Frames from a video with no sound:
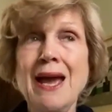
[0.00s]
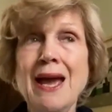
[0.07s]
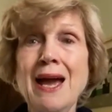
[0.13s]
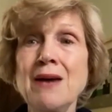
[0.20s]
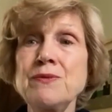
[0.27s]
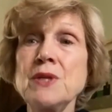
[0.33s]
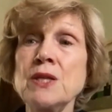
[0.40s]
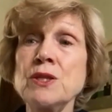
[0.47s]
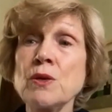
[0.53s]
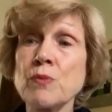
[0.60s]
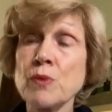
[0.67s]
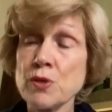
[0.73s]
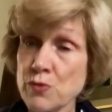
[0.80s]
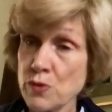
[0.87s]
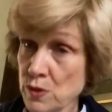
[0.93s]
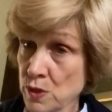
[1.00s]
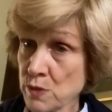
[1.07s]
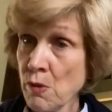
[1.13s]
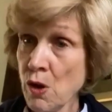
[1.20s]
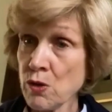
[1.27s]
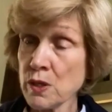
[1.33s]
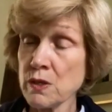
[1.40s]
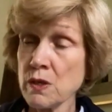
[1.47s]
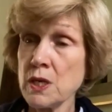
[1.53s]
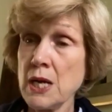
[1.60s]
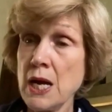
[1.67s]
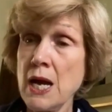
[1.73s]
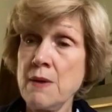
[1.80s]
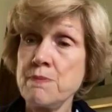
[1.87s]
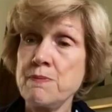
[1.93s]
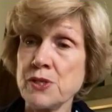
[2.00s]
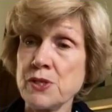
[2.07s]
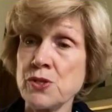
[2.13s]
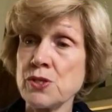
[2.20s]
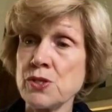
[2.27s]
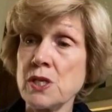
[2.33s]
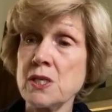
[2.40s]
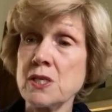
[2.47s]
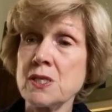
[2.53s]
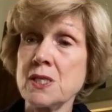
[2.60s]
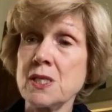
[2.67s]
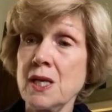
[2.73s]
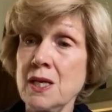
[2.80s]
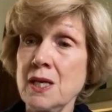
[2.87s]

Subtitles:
And then there were smaller businesses